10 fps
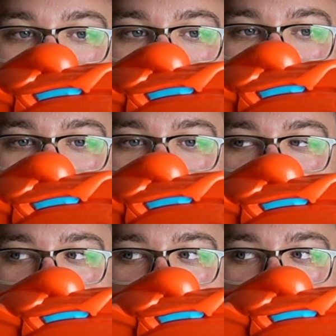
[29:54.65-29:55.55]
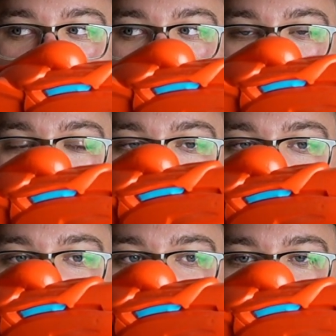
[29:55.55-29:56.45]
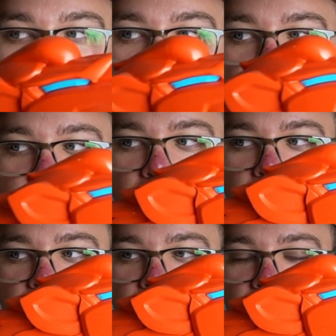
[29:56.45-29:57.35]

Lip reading: they have like little holes in the back of